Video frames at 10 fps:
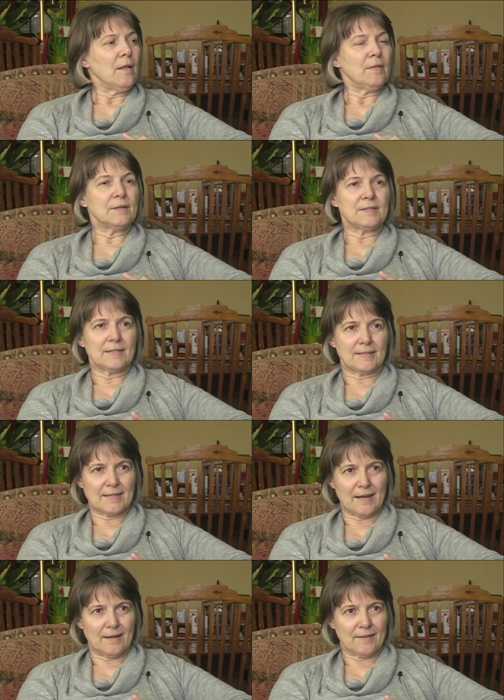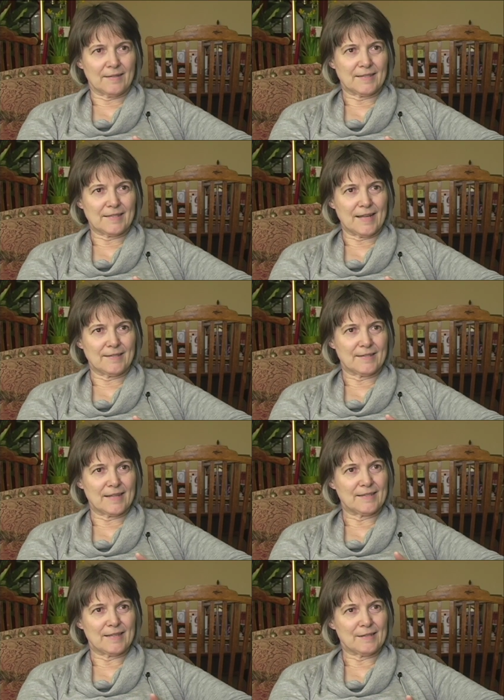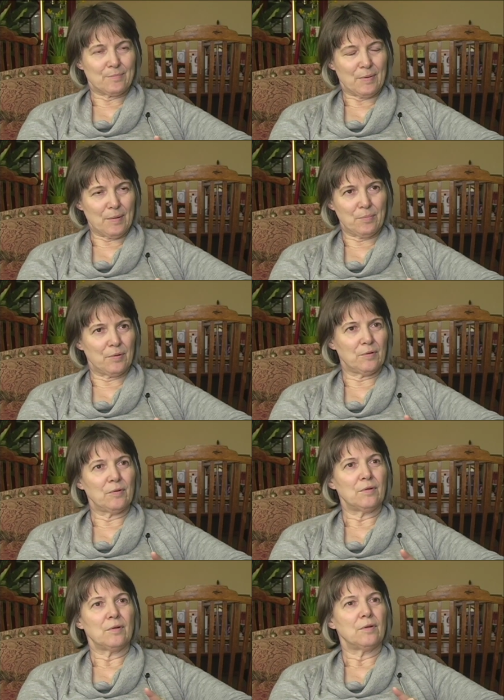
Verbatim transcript: There's a study in the States that says people